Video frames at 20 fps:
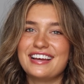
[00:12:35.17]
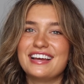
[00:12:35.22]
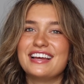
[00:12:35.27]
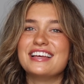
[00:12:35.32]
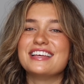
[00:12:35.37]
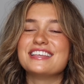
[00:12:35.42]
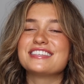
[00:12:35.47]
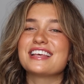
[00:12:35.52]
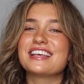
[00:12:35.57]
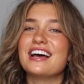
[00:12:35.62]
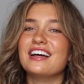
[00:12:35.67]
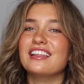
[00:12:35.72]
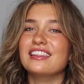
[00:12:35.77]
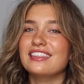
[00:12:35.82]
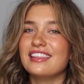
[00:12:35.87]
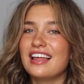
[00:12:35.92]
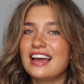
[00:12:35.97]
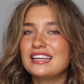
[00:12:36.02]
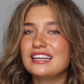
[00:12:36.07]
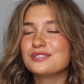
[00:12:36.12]
is a
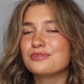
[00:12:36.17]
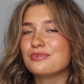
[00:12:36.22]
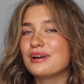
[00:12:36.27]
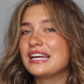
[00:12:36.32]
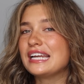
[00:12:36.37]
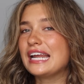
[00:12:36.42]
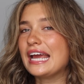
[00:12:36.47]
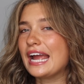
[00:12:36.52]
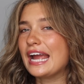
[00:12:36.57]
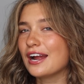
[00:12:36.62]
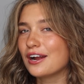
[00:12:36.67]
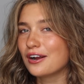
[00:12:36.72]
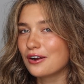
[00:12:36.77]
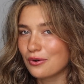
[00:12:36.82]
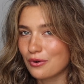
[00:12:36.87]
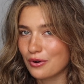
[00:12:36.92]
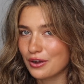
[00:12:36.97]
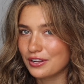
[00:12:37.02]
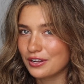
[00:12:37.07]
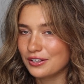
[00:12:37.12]
lightweight
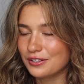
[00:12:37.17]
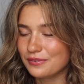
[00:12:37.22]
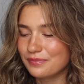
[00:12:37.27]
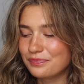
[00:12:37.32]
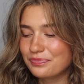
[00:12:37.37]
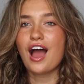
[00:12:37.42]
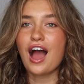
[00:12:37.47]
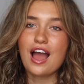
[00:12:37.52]
hair oil.